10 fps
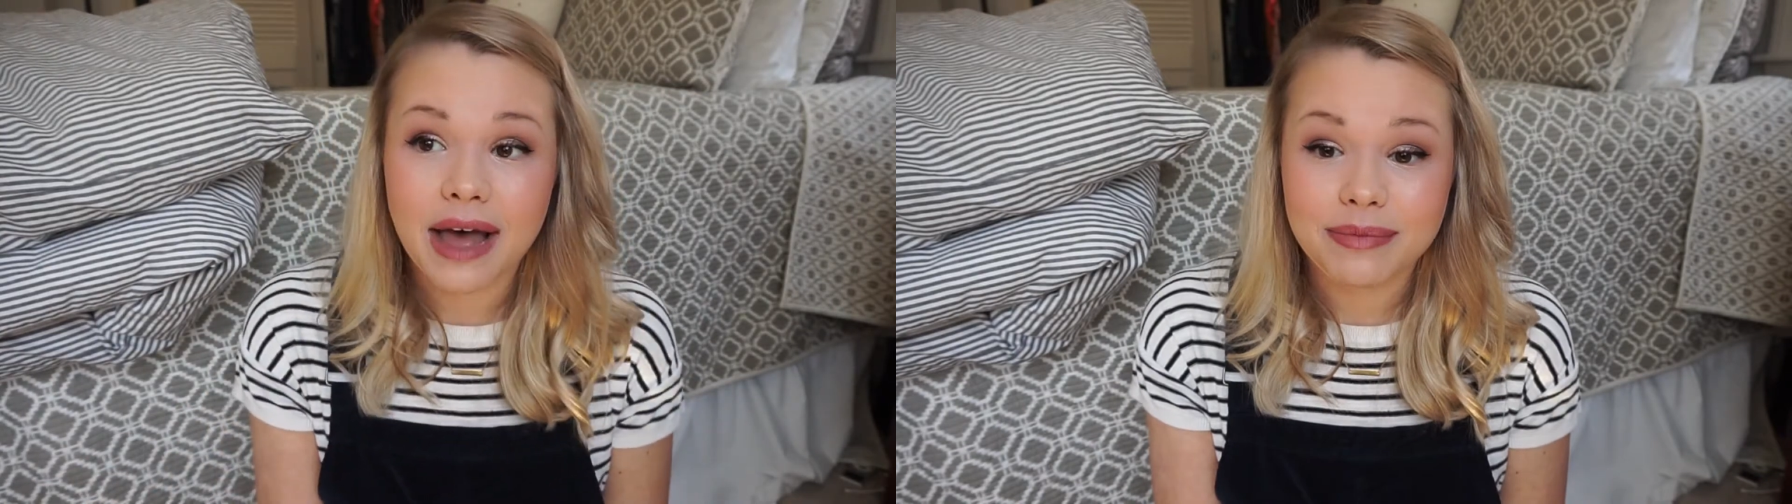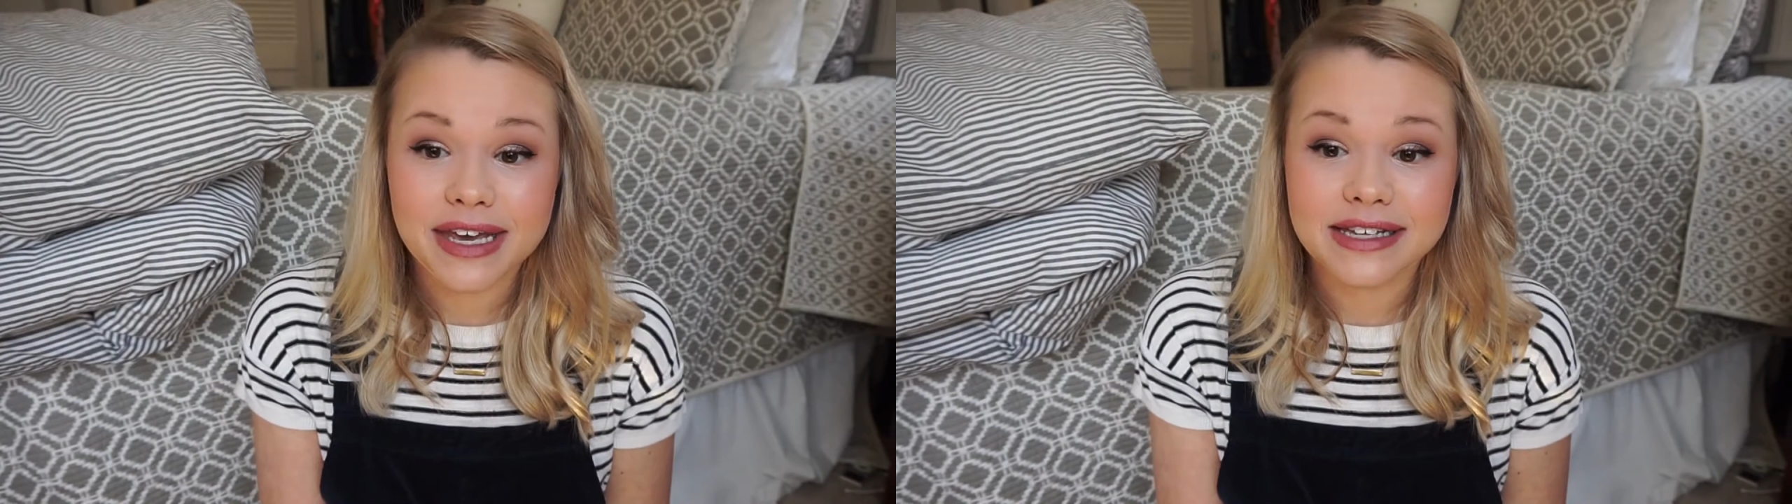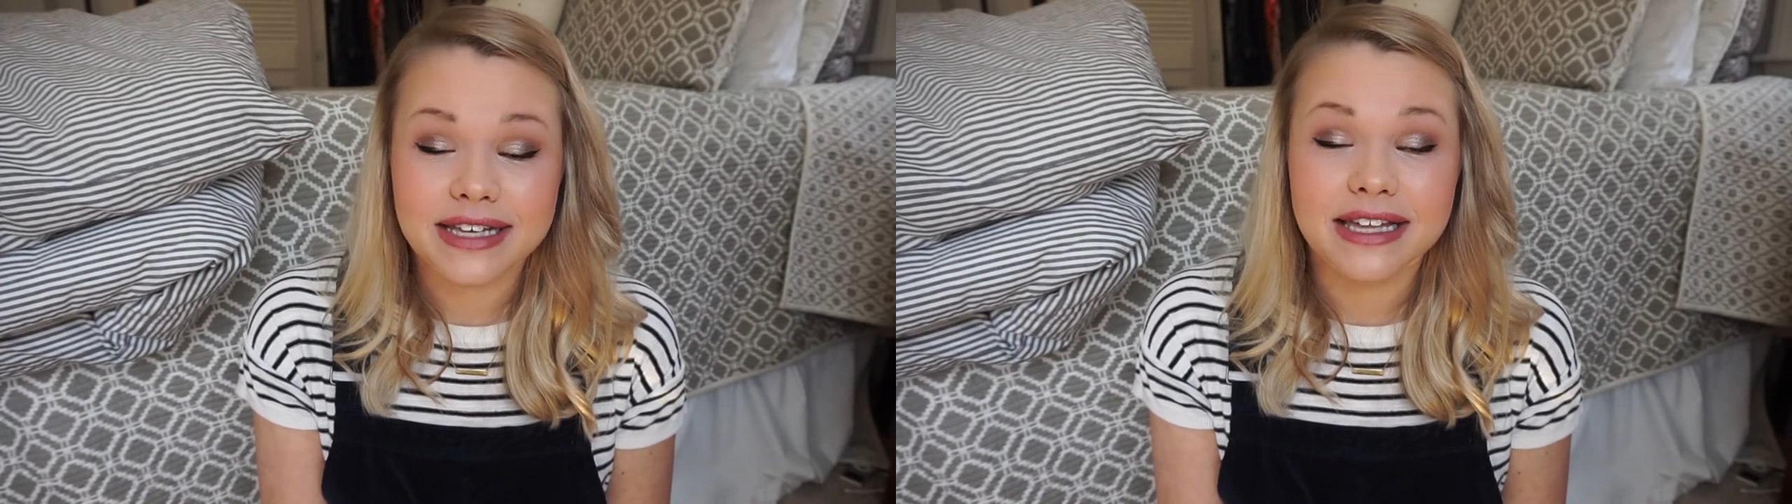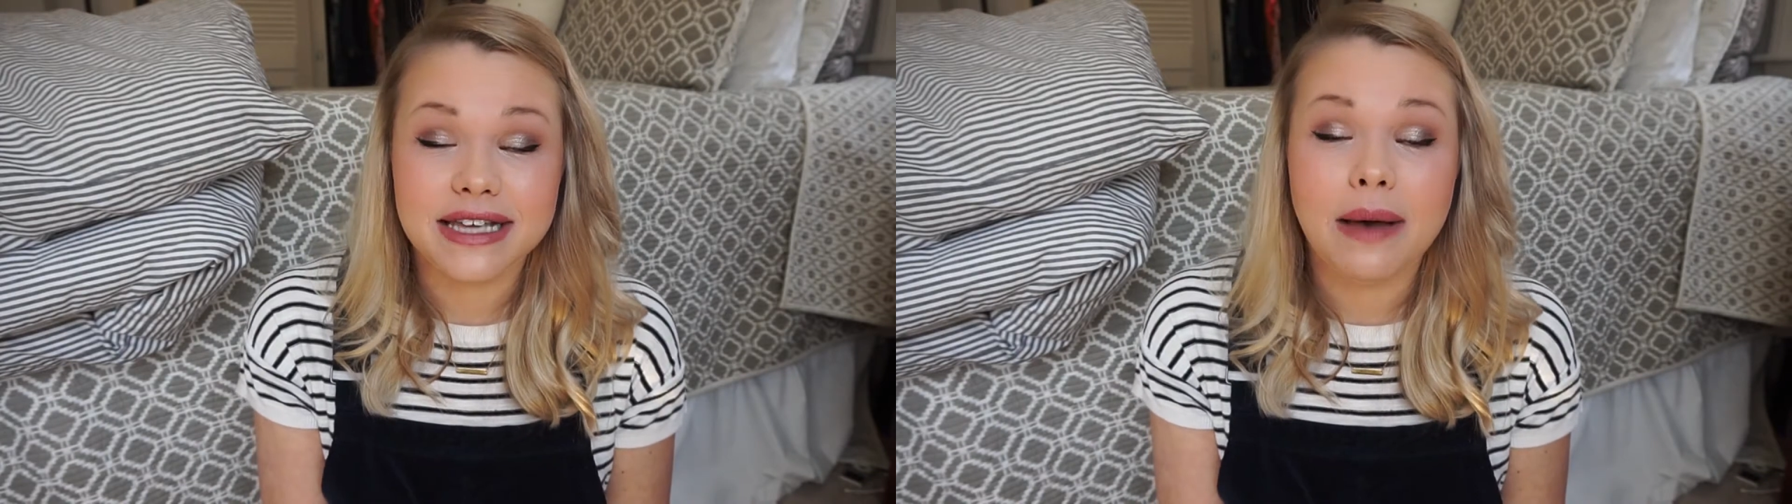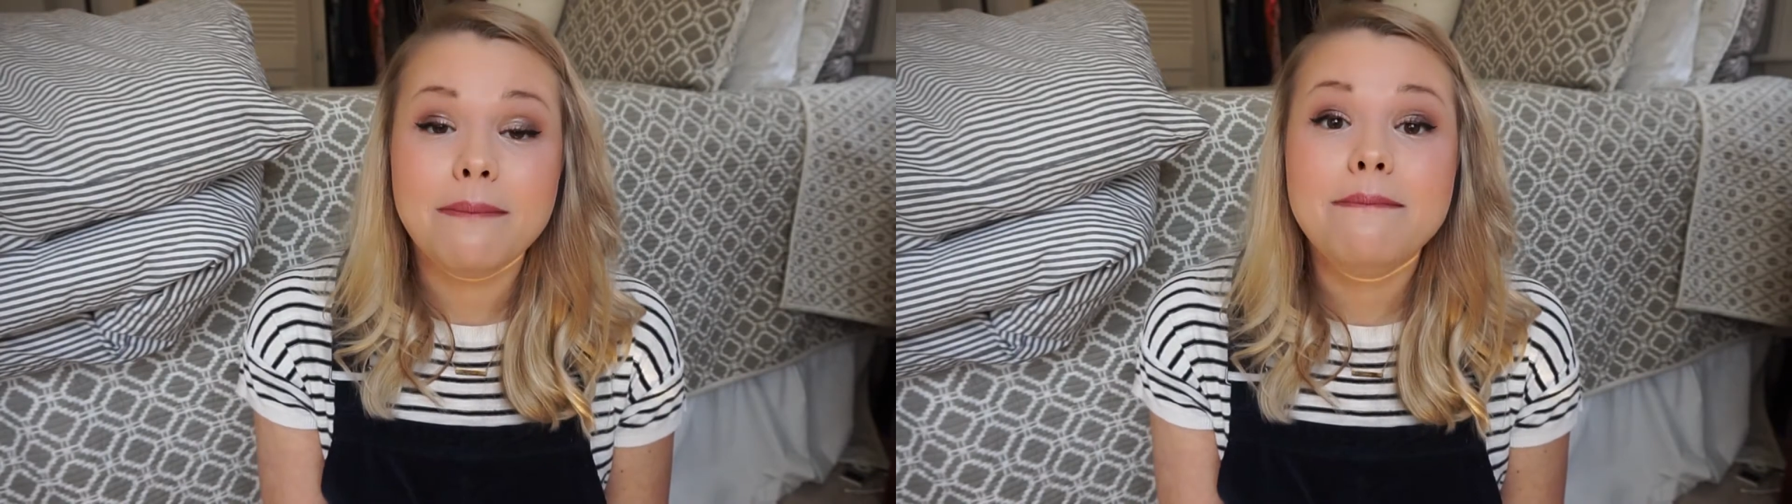because it's
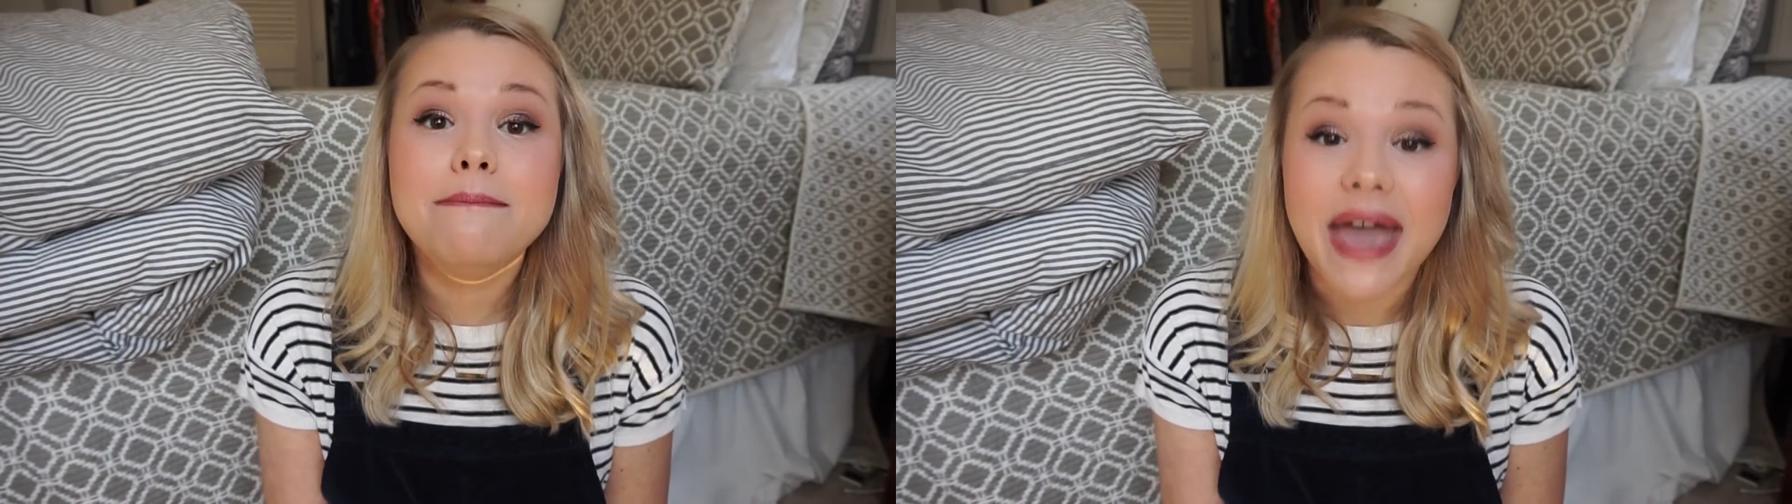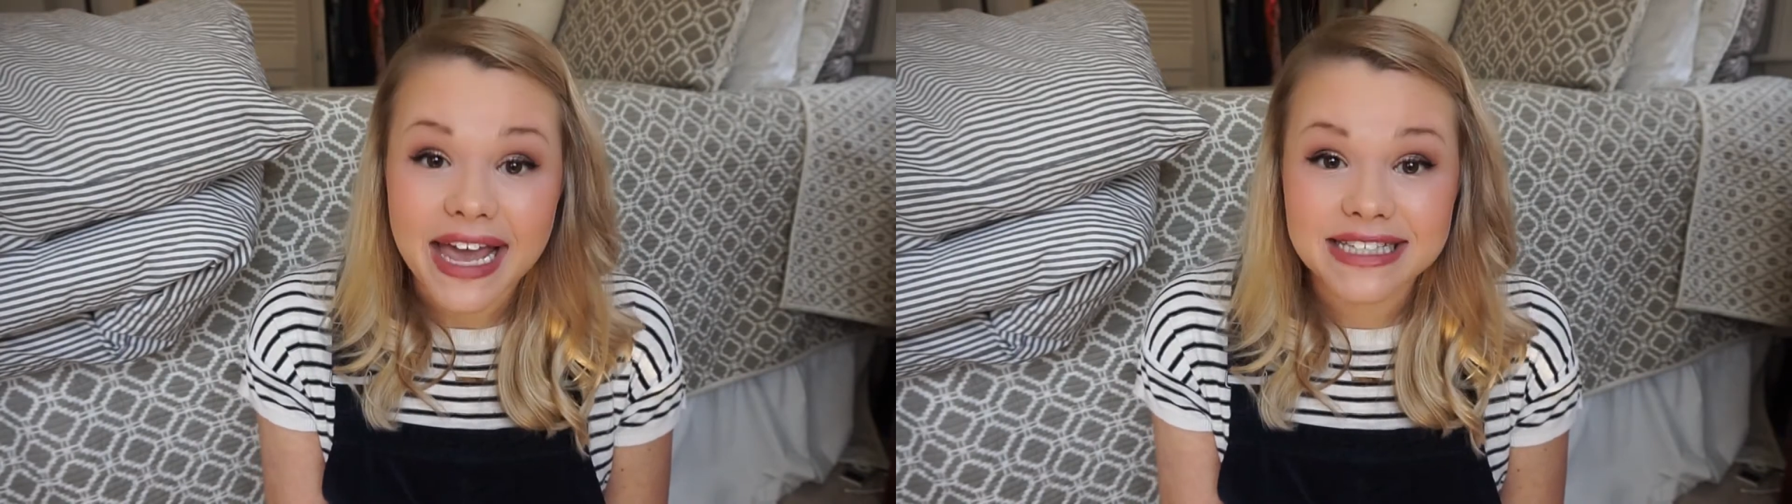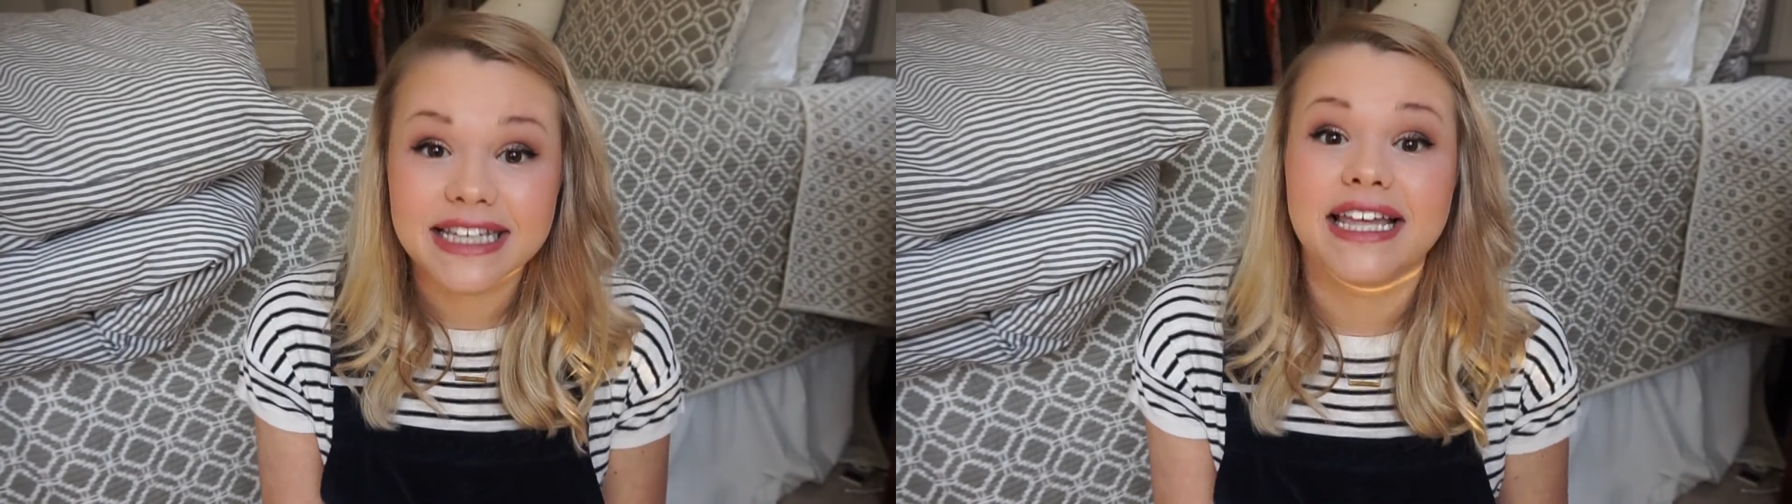amazing.